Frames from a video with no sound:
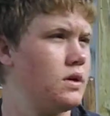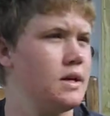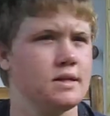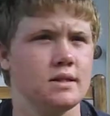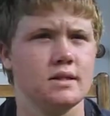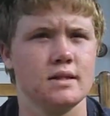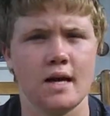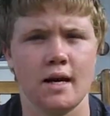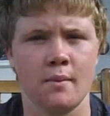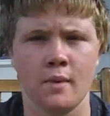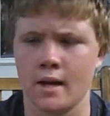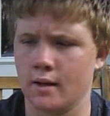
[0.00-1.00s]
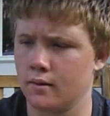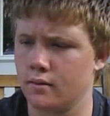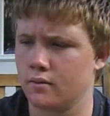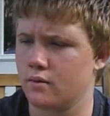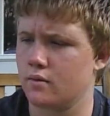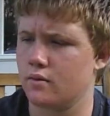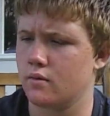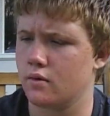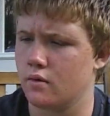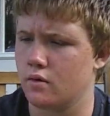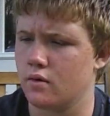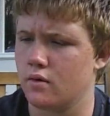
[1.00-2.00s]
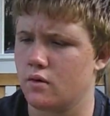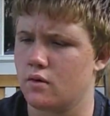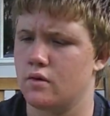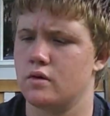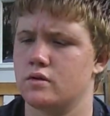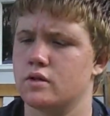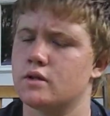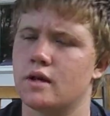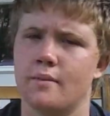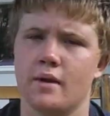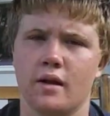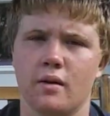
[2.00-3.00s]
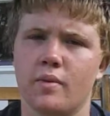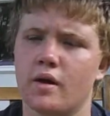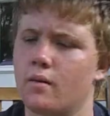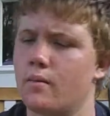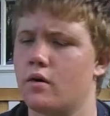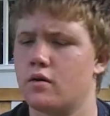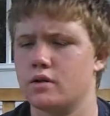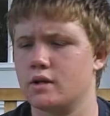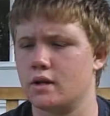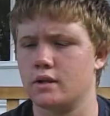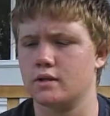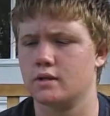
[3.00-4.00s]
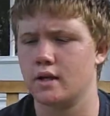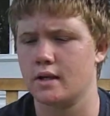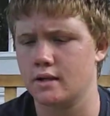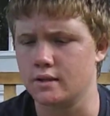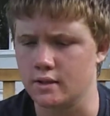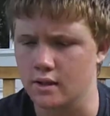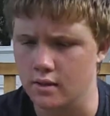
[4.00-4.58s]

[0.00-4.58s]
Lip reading: easiest thing to make. Just like making a peanut butter and jelly. It's that easy.